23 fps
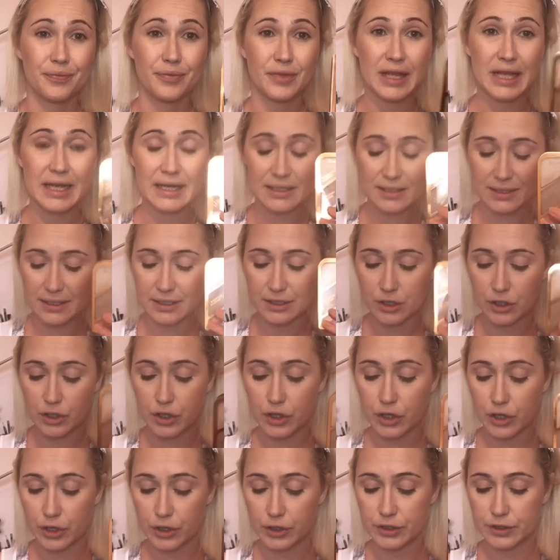This is a
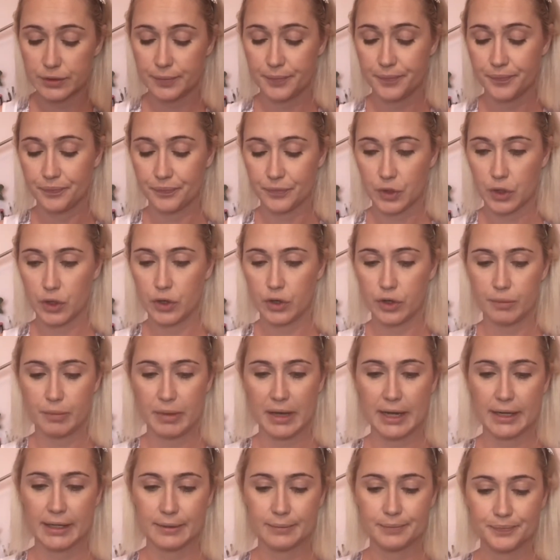good
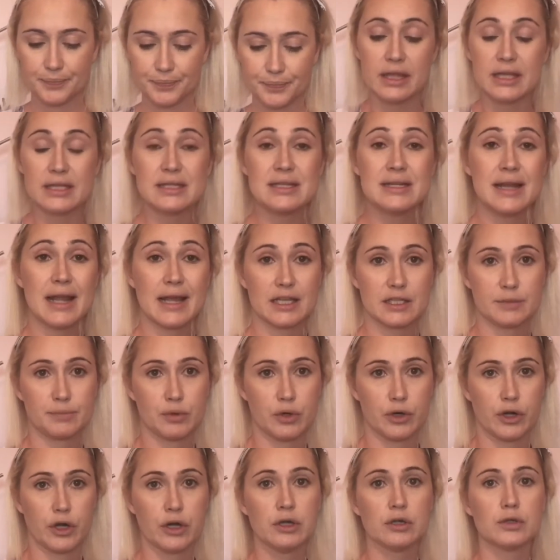palette. This next
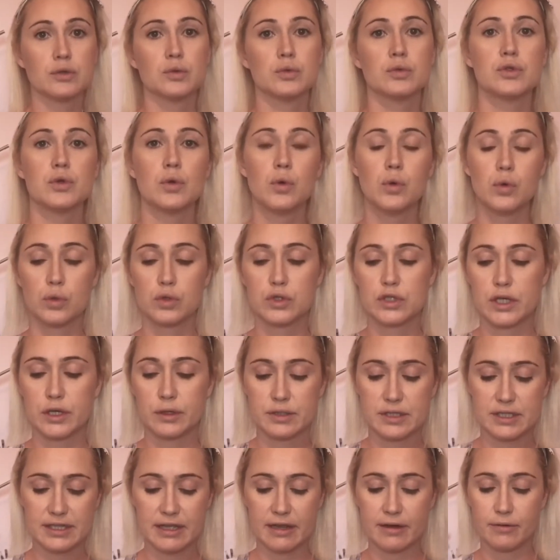product was also
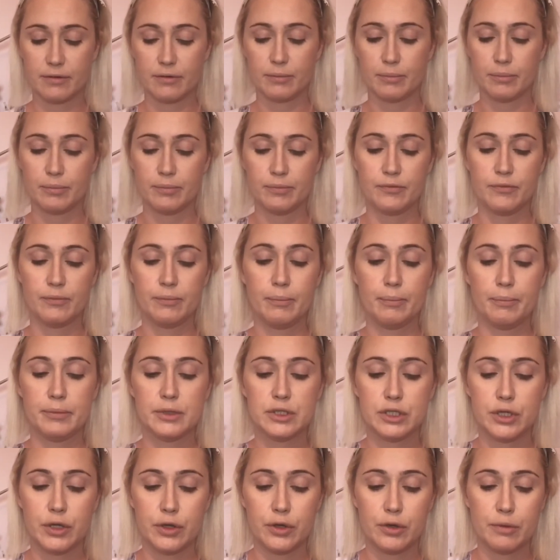sent
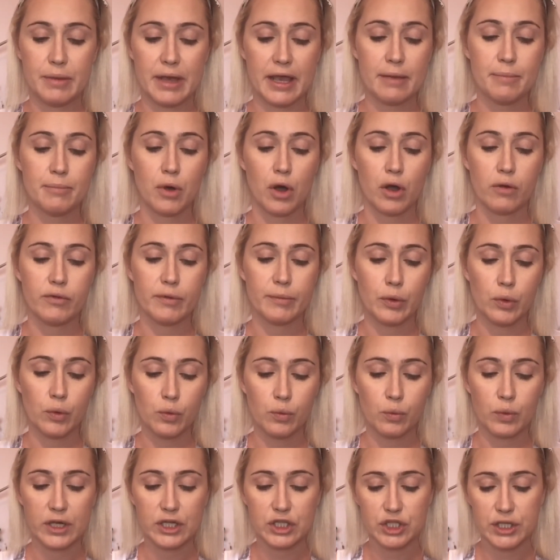to me by Rimmel,
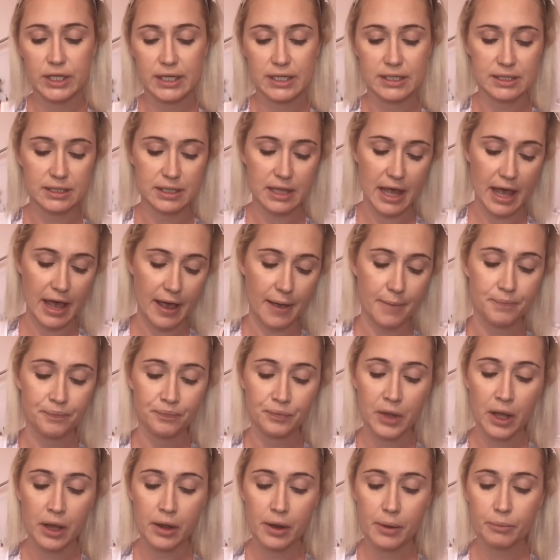which is their
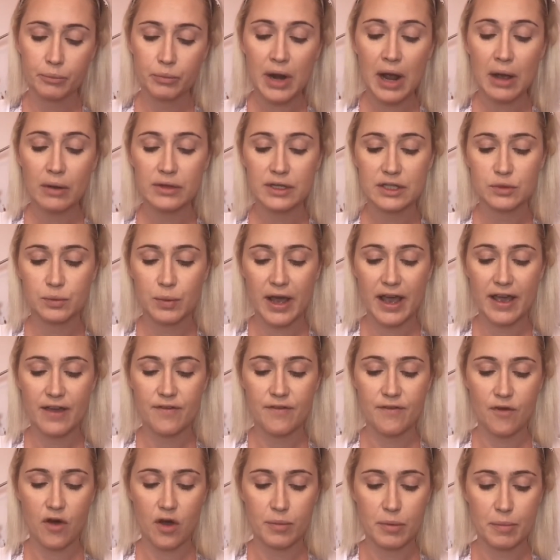Brow This Way
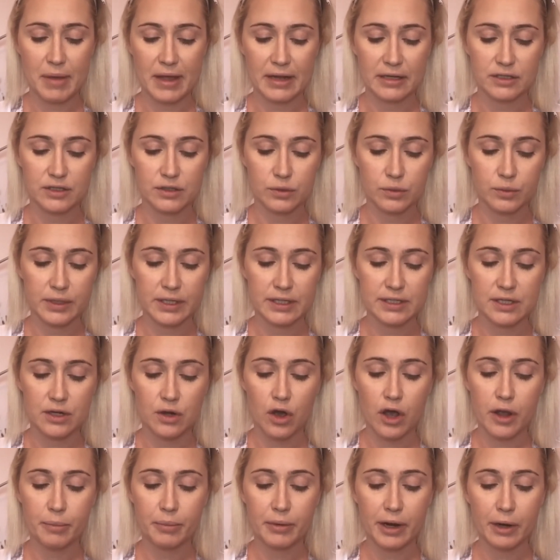fibre pencil. It's an
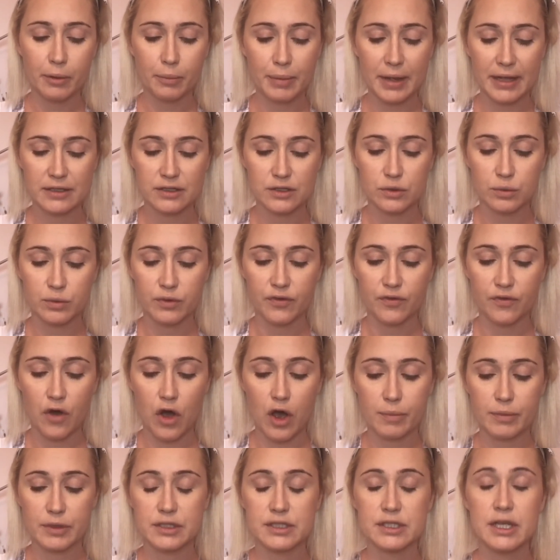eyebrow pencil with
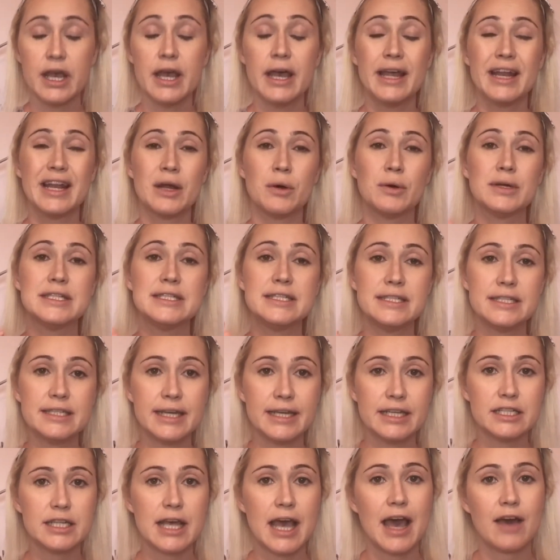fibres. Now I
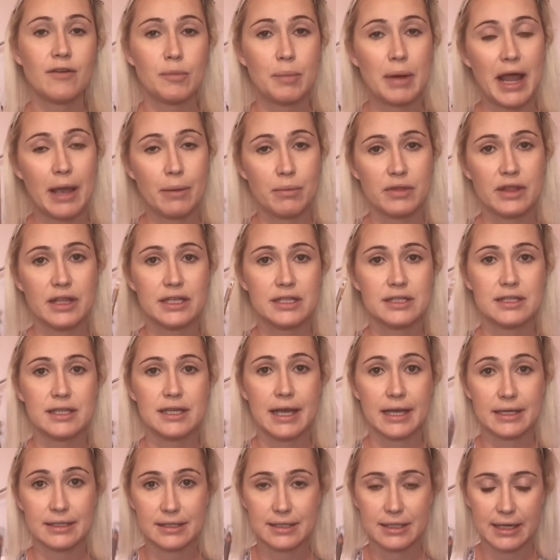did have a play with this
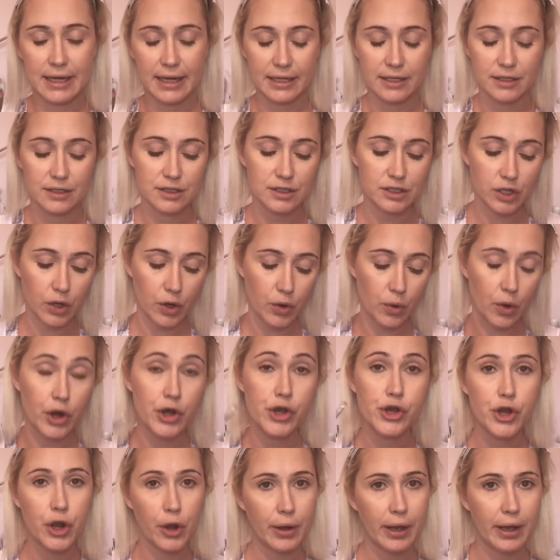yesterday, so I
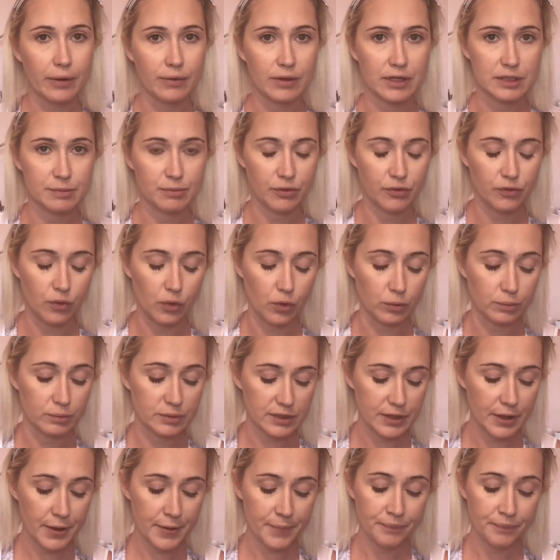know how this
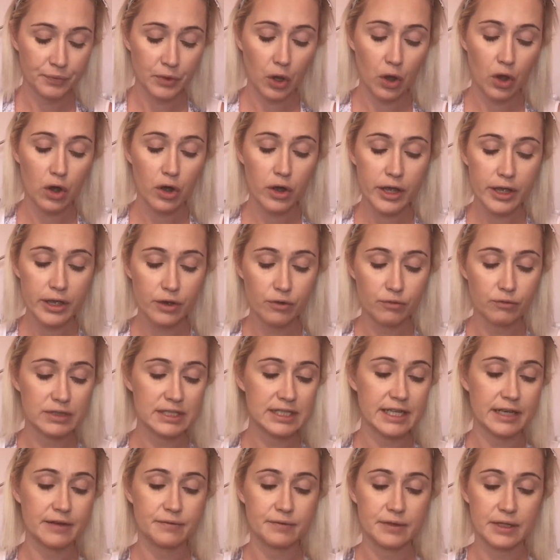performs. I
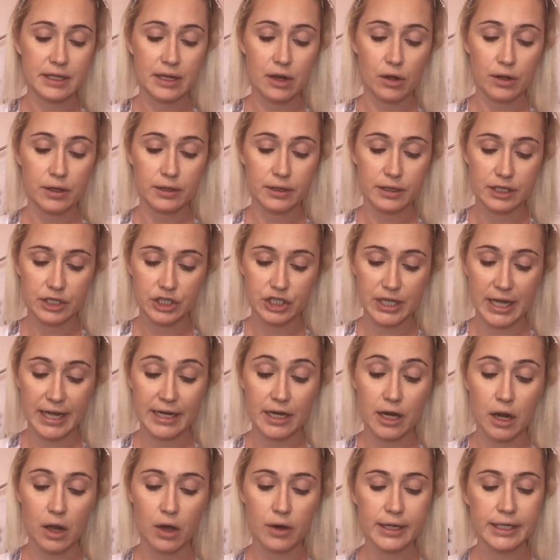received the
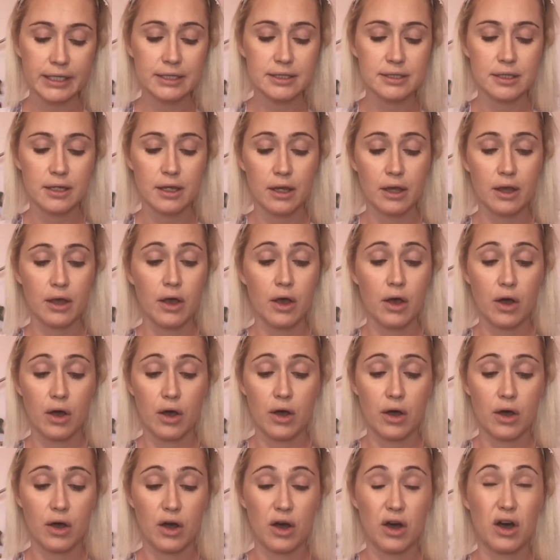shade Light.
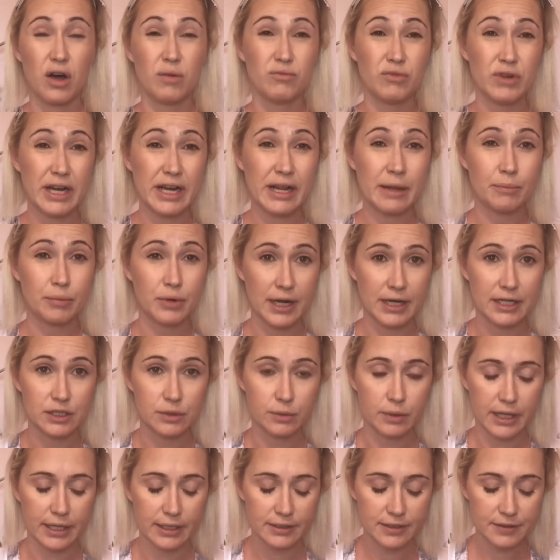I'm really impressed
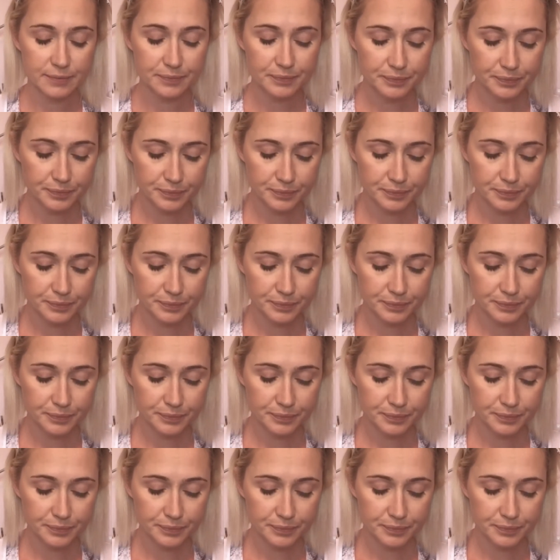with this.